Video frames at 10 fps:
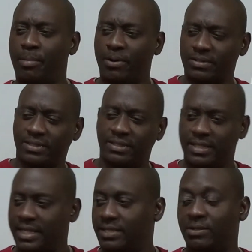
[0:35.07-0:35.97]
bounce
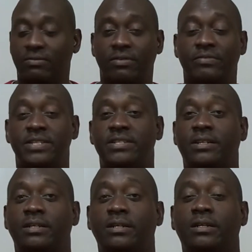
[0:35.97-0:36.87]
things off of each
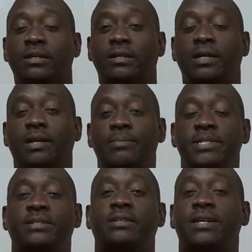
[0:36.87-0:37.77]
other, help
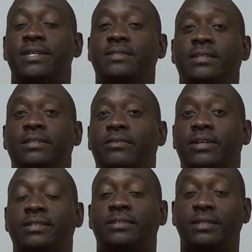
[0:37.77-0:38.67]
each other,
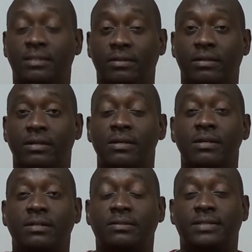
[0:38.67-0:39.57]
etc., etc.
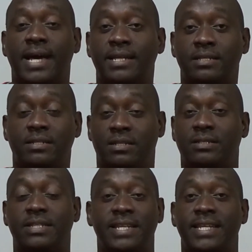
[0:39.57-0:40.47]
That is
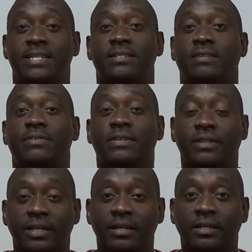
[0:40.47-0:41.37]
just the nature of the
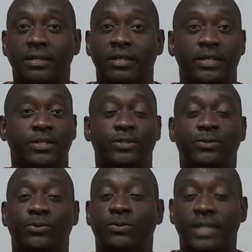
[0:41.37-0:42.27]
thing.
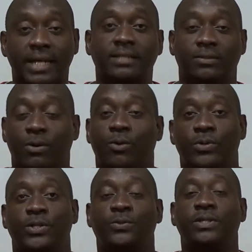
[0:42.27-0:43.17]
So that is how
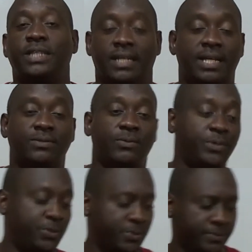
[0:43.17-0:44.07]
we do it, and that's what
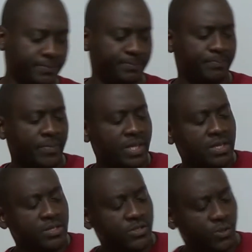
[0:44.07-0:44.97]
we do.
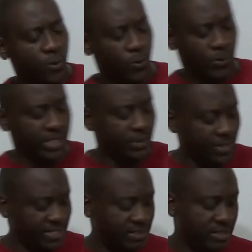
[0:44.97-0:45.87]
So the
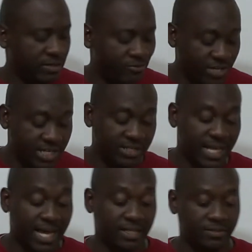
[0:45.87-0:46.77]
question reads
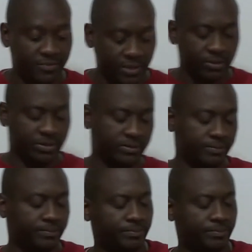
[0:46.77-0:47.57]
as follows.